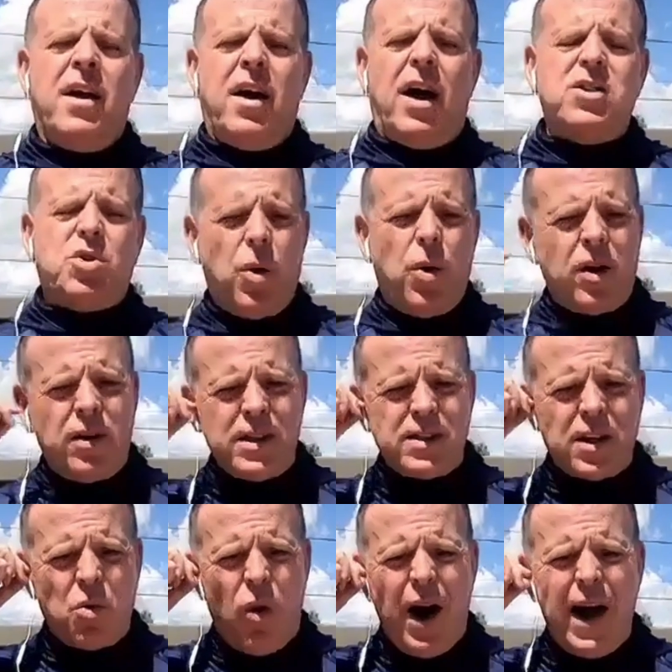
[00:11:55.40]
on Twitter. He's
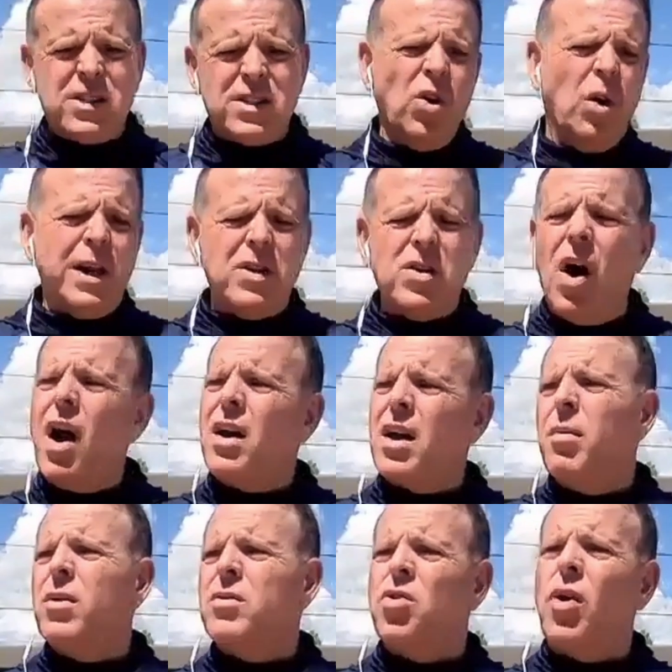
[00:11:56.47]
like, why is nobody talking
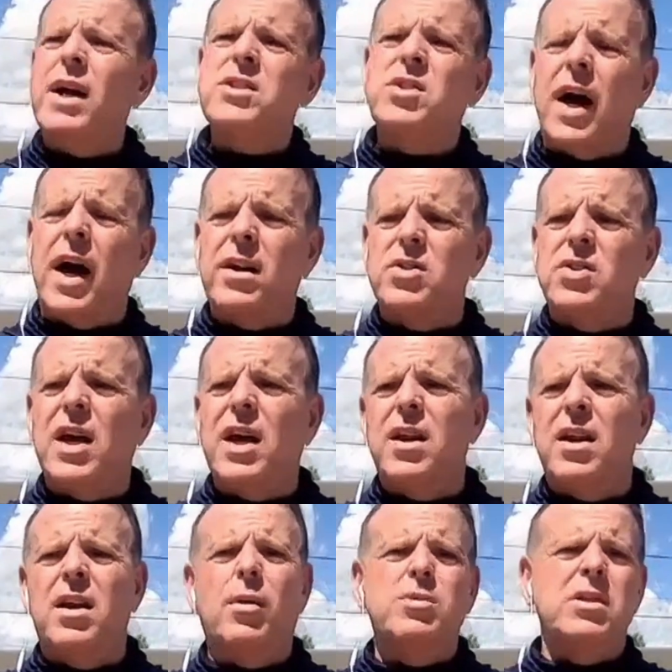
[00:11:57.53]
about Draisaitl's head?
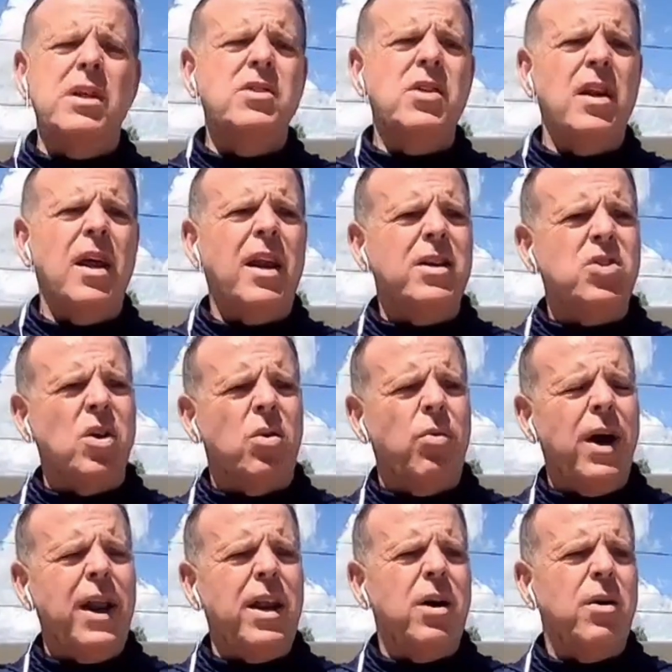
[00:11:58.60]
And I was listening to NHL
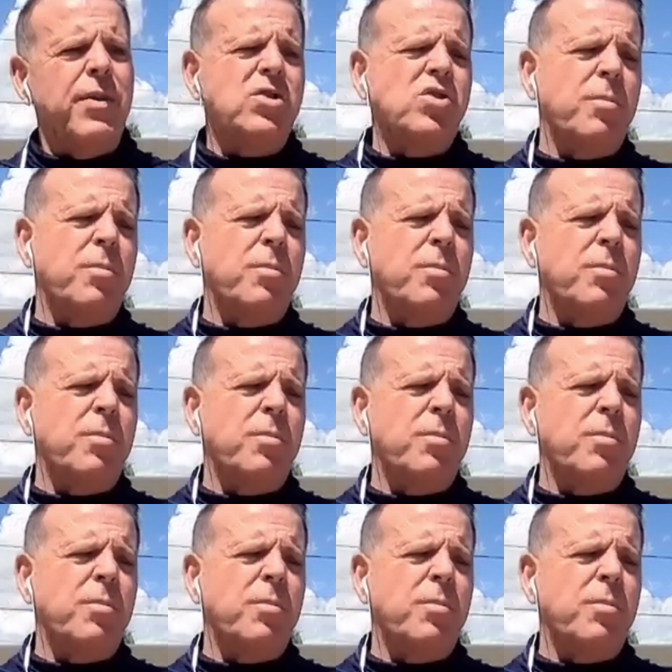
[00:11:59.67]
radio, and they should